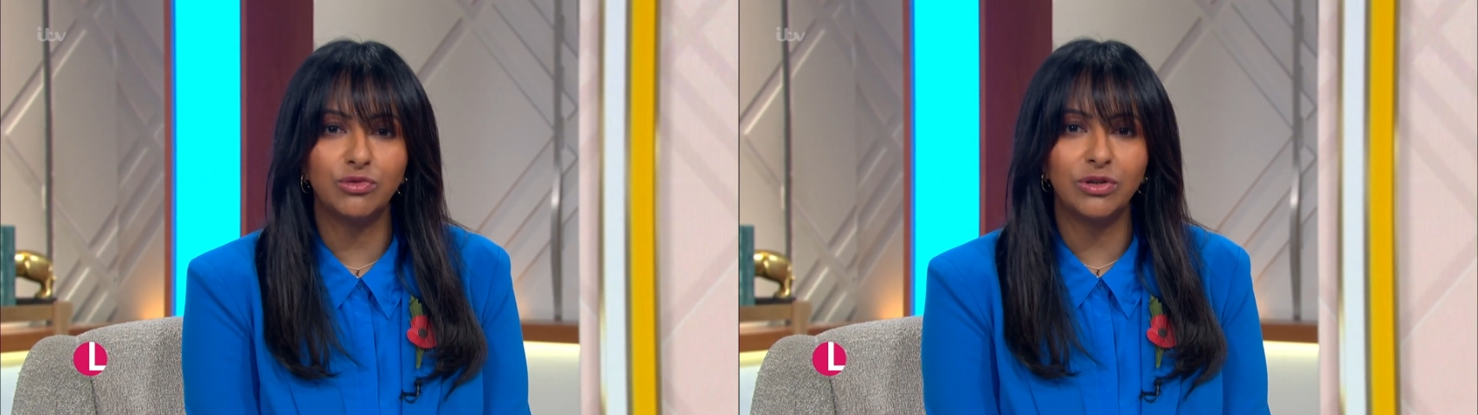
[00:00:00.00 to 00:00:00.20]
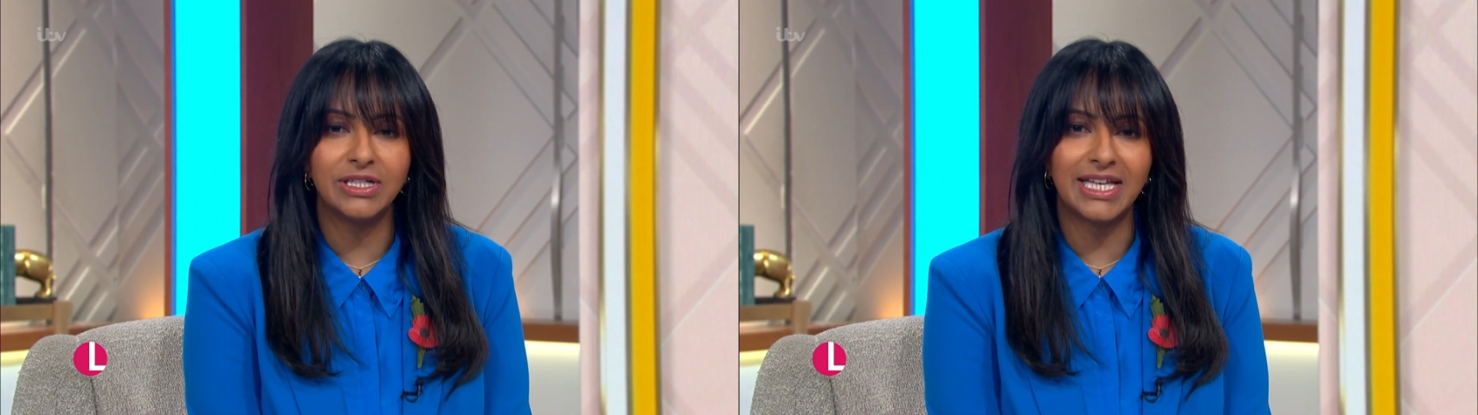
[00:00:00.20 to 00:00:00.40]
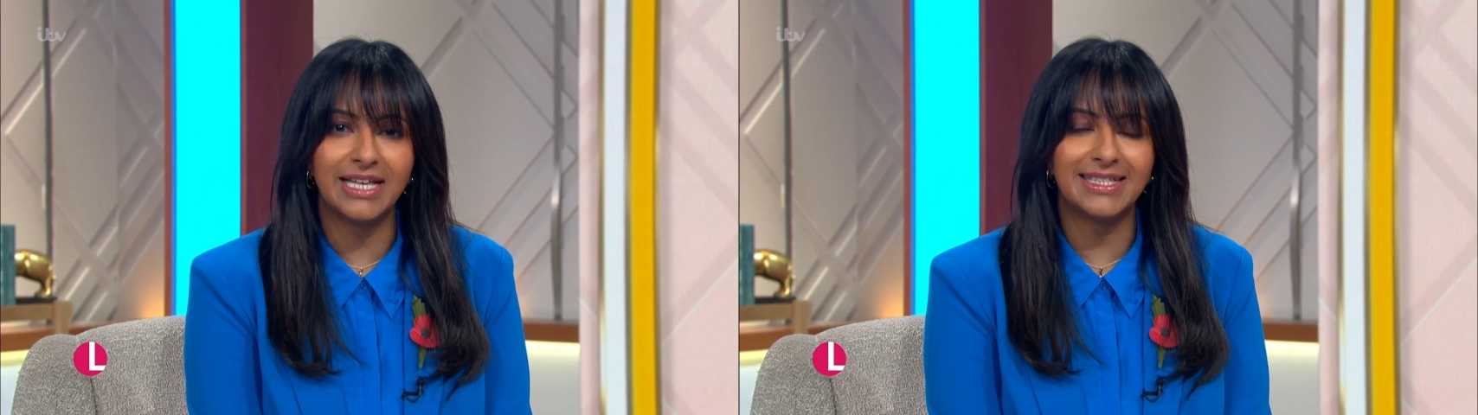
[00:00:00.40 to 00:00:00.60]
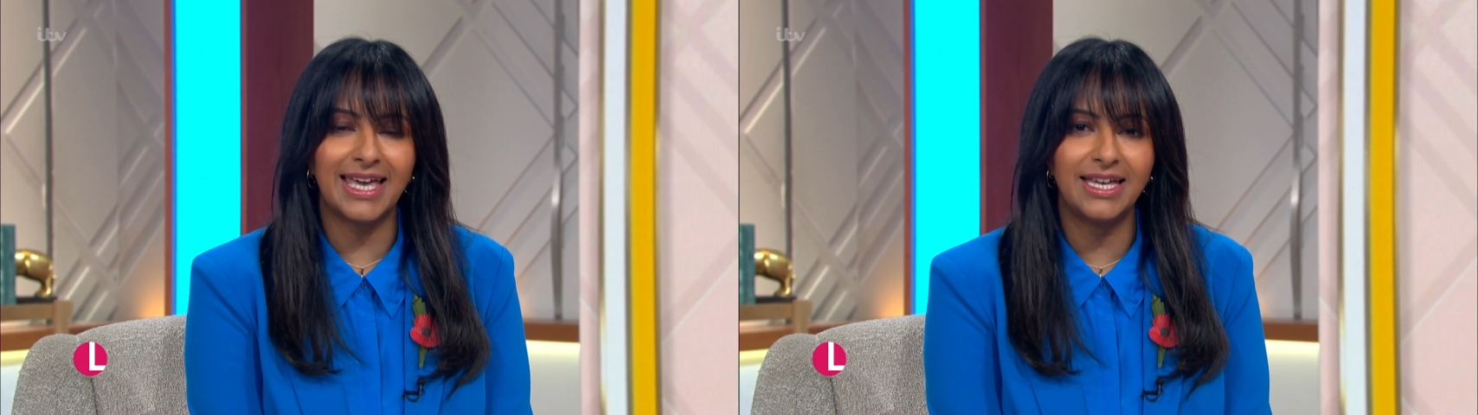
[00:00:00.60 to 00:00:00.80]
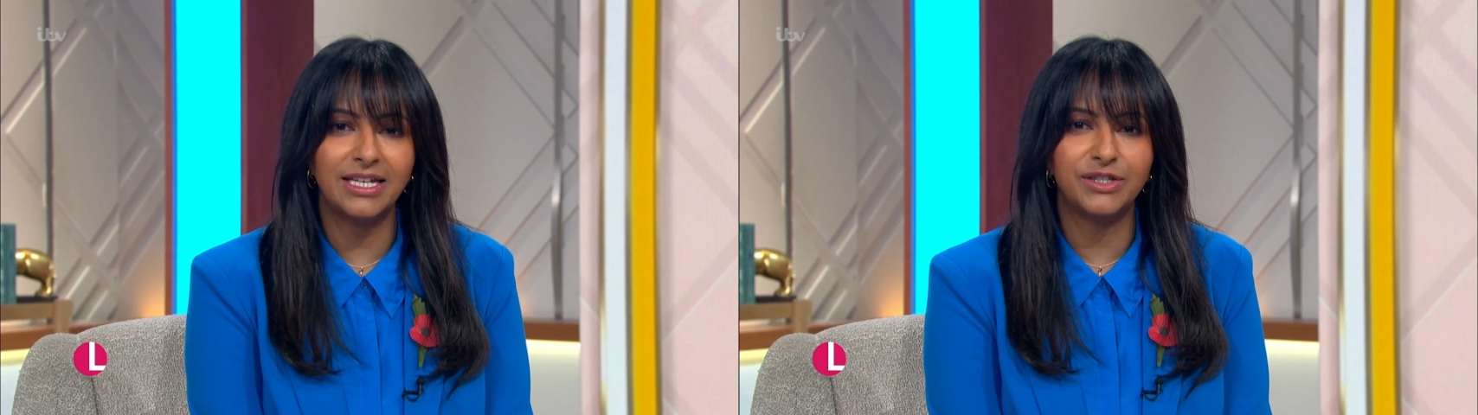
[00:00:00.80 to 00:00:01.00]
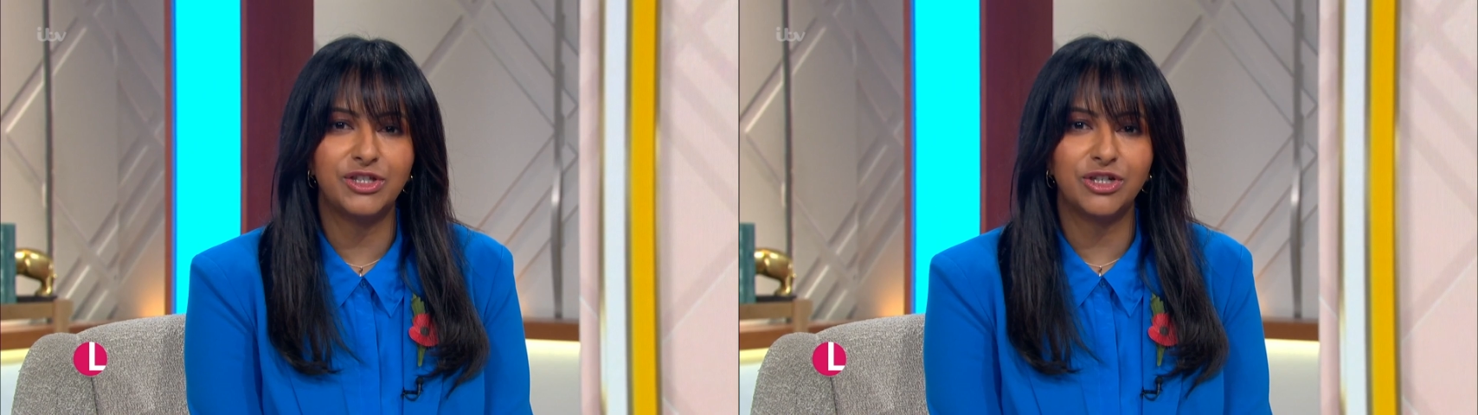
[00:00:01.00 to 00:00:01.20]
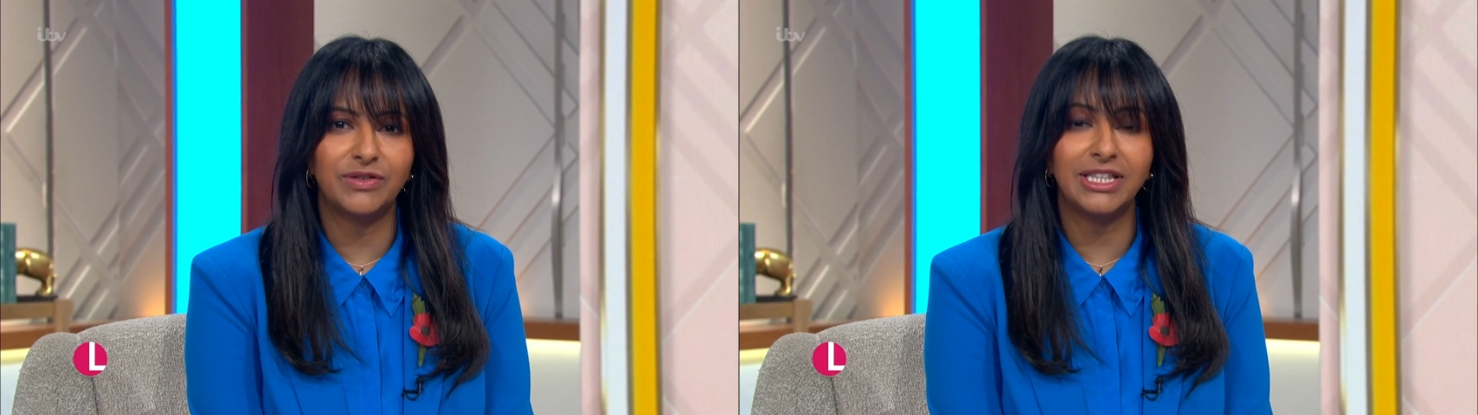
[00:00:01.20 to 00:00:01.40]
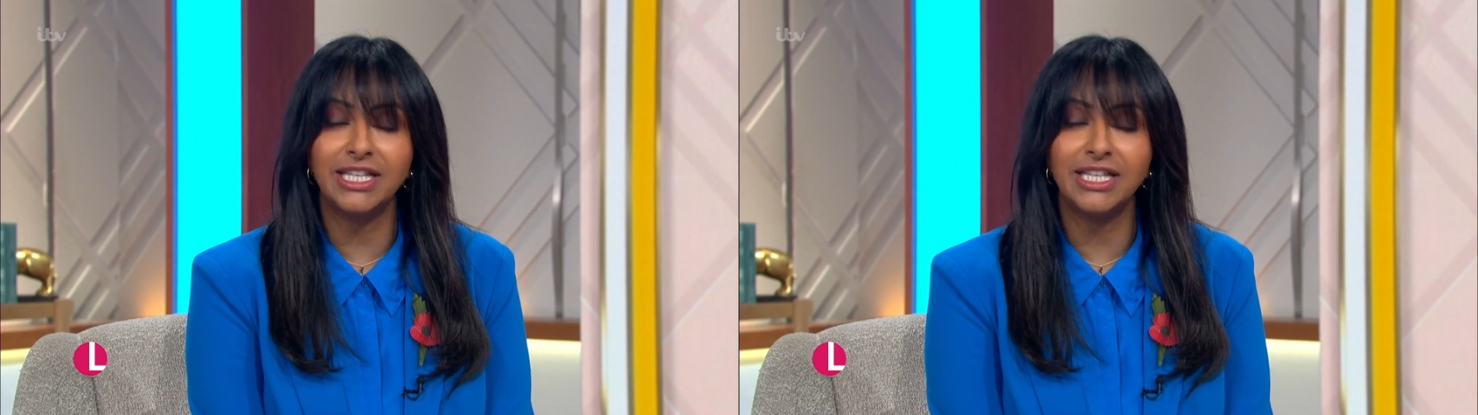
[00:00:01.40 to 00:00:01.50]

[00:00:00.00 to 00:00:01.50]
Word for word: rulers against Kenyans during the